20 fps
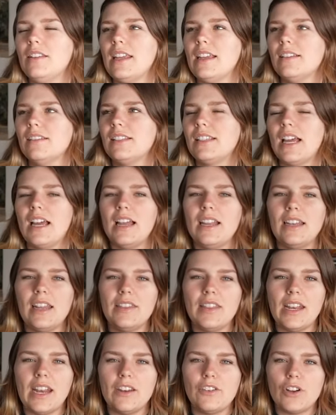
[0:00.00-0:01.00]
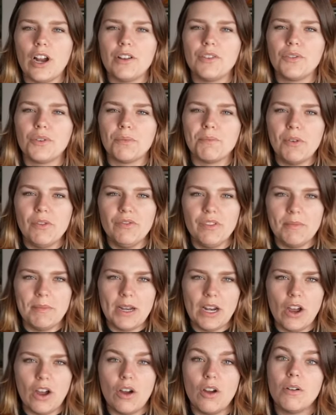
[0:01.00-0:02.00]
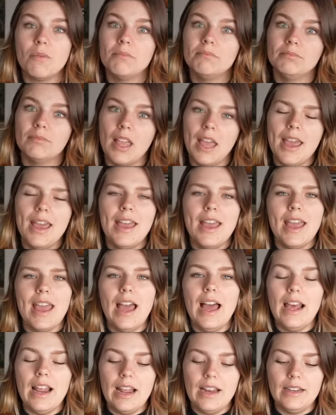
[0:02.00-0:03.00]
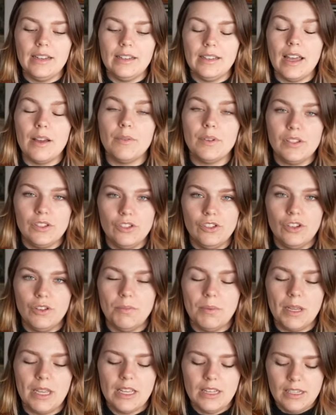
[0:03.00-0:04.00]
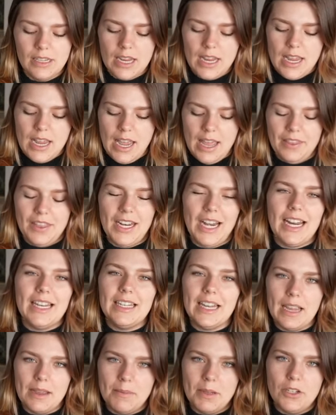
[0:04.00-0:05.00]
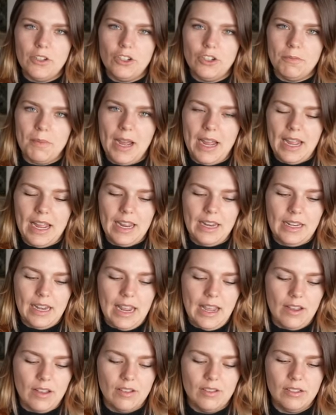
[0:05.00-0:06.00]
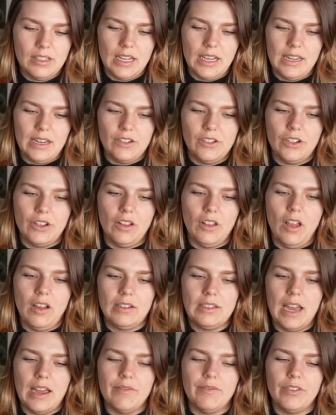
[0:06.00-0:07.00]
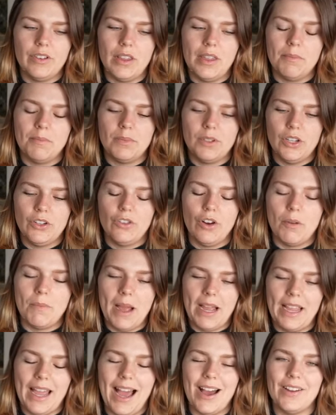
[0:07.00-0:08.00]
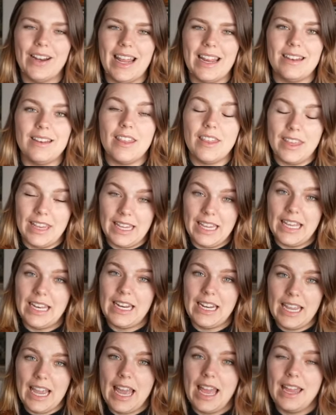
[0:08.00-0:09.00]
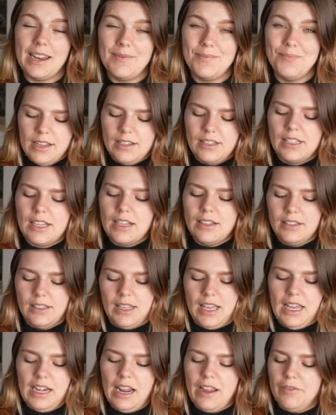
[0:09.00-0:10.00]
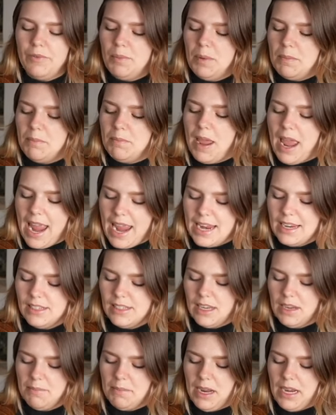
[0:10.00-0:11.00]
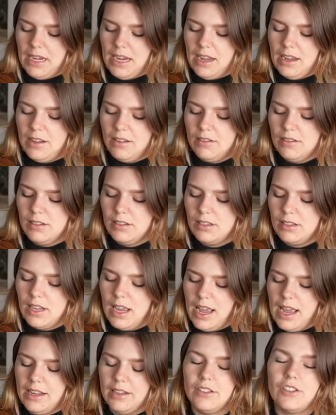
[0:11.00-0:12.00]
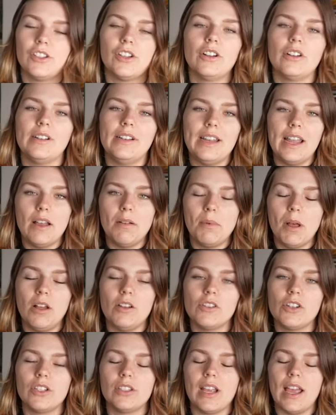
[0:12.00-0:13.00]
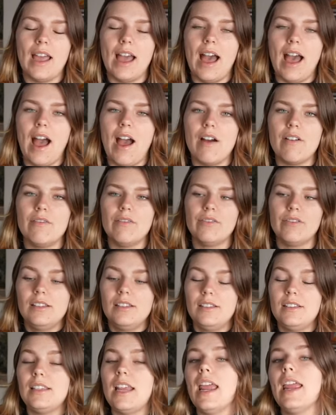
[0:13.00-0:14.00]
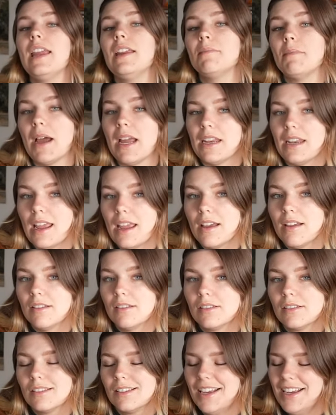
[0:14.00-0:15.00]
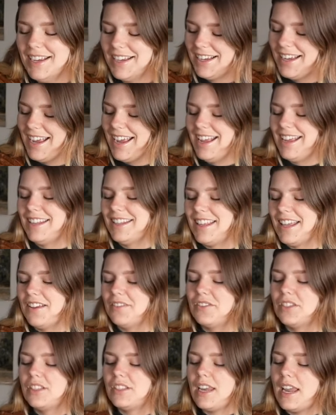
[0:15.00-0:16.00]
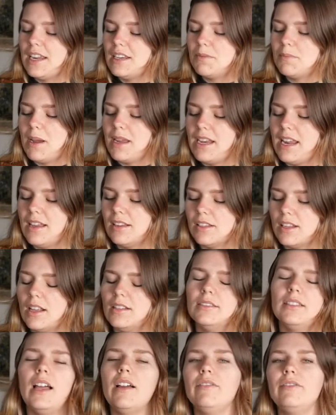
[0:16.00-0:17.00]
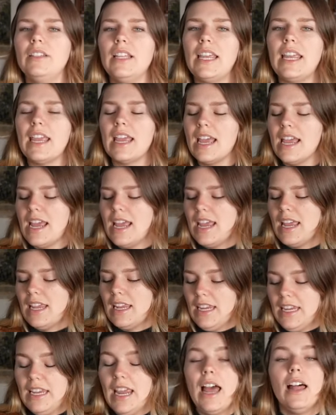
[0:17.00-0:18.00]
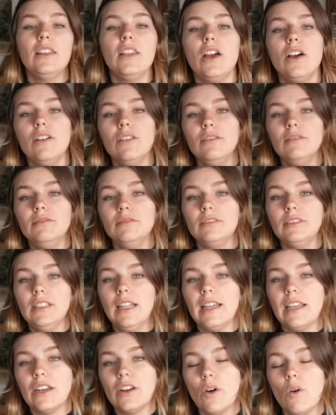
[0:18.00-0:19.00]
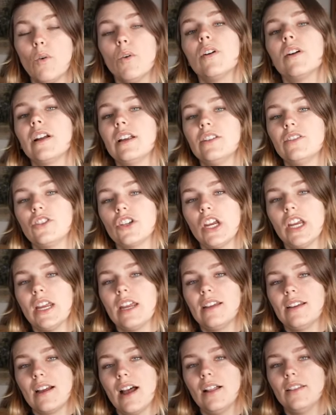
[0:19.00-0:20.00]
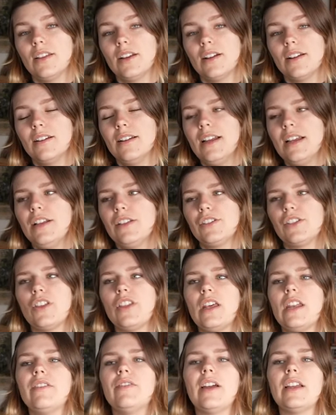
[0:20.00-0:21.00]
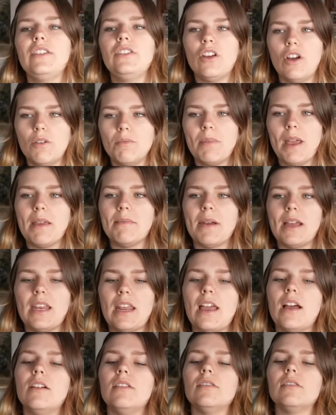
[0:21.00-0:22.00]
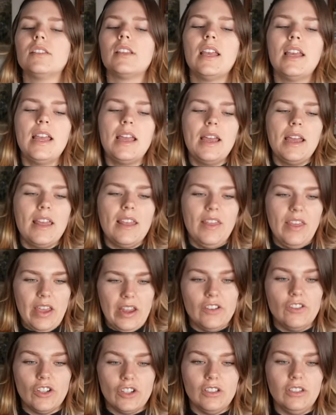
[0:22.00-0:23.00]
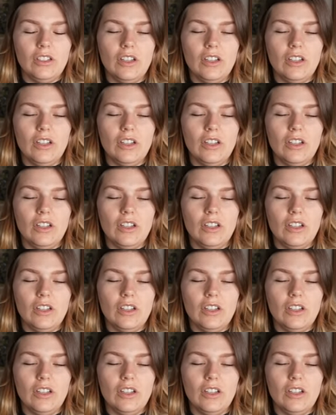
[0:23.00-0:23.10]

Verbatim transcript: nails done and then I tried to remove them at home and that was stupid. And then I damaged my nails and it took a long time for them to grow back out and thicken again. Since then, I've been painting my nails and certain nail polishes I have stain my nails and they've stained my nails a lovely yellow, like an orangey color. So then if I don't paint my nails, they just